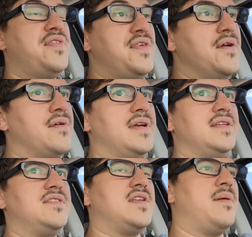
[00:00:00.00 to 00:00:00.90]

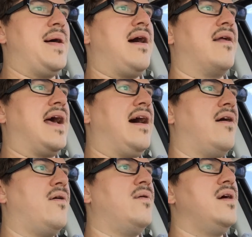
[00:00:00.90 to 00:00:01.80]
theories about
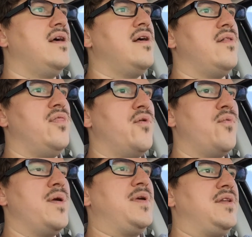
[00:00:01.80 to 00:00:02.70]
how the
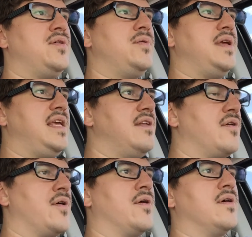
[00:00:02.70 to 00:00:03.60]
women who eat
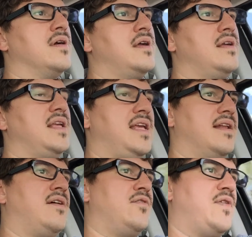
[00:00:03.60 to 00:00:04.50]

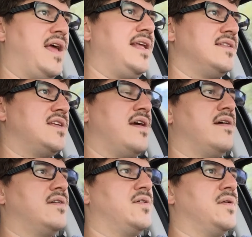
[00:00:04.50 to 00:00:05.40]
Elle Fanning's
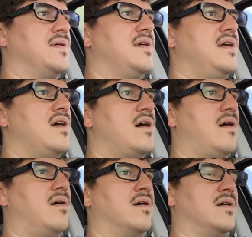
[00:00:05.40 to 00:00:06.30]
character
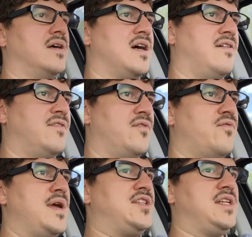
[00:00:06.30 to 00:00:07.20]
are a coven of
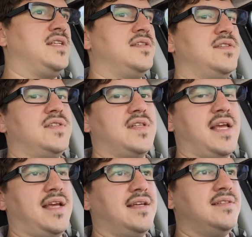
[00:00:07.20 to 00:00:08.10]
witches,
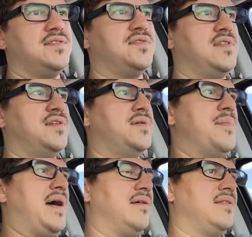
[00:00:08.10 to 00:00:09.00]
and the
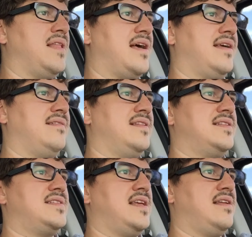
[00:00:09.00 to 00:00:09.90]
mountain lion
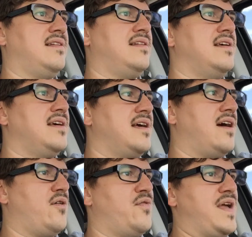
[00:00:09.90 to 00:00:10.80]
that's in
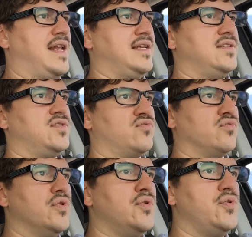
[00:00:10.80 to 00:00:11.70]
Elle Fanning's
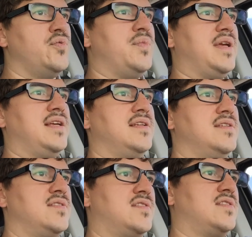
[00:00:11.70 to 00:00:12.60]
room
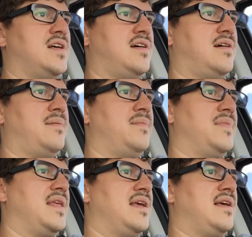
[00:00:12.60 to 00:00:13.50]
is
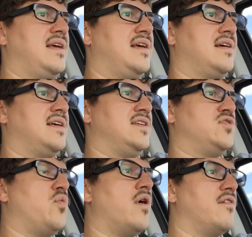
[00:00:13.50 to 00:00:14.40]

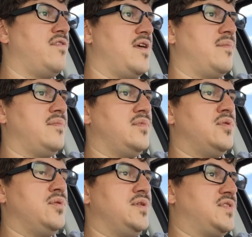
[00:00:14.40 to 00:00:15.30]
one of them,
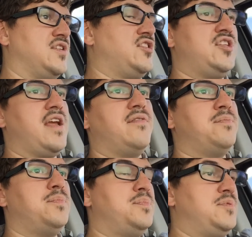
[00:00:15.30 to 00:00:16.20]
who is a
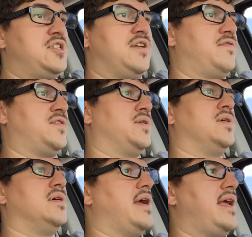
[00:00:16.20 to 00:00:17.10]

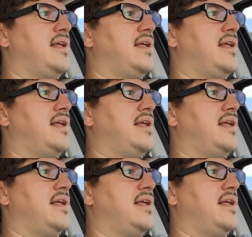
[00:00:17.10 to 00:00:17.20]
shapeshifter,